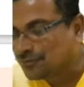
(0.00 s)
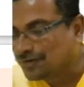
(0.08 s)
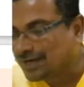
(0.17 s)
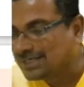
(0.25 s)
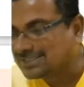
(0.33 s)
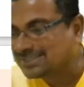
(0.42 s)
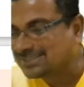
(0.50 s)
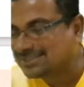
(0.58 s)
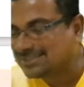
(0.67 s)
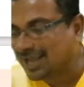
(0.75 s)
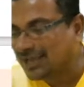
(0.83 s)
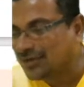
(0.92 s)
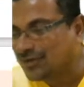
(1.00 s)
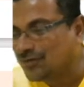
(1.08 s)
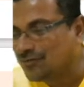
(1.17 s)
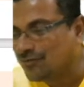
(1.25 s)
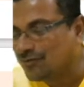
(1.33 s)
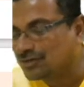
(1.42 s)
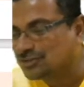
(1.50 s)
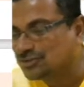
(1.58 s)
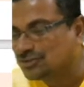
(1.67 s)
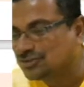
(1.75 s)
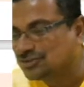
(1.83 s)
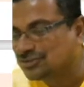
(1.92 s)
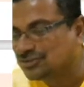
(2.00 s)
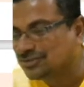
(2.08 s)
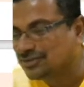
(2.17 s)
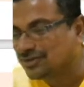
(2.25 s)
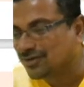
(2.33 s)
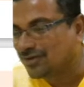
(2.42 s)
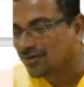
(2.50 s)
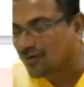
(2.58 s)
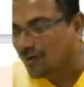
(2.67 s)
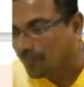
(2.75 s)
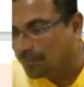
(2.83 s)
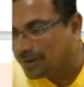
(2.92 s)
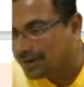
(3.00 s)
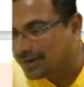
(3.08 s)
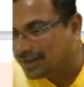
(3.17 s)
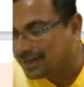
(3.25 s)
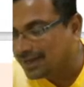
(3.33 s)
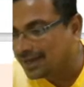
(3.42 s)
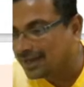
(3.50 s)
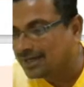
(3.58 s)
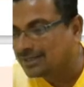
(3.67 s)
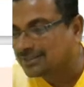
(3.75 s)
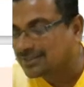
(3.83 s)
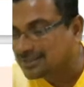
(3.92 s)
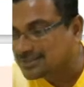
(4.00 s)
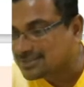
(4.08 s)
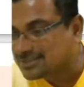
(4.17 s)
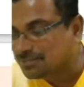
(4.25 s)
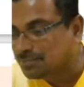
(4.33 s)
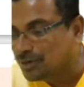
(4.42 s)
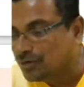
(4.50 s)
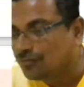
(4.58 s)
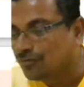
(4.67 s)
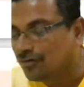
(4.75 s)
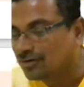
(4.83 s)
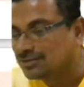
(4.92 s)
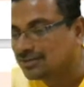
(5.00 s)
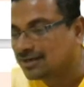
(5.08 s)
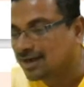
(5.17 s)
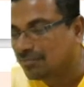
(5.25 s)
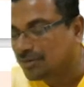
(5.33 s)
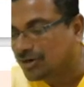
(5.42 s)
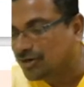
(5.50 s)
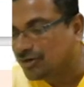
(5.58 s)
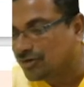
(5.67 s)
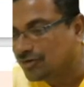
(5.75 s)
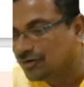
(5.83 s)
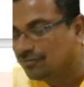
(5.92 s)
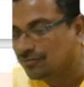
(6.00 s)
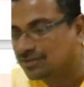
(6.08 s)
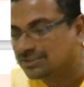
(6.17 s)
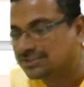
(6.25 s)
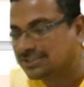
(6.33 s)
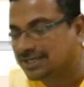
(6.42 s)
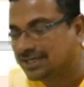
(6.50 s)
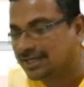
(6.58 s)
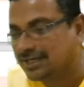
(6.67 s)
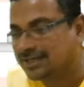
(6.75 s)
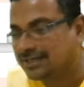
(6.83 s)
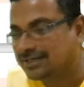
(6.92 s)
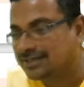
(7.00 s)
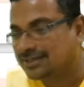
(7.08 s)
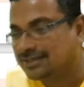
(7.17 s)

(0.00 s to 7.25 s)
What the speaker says: So friends, thank you for cooperating and thrust belief on the Raman tutorial for GK.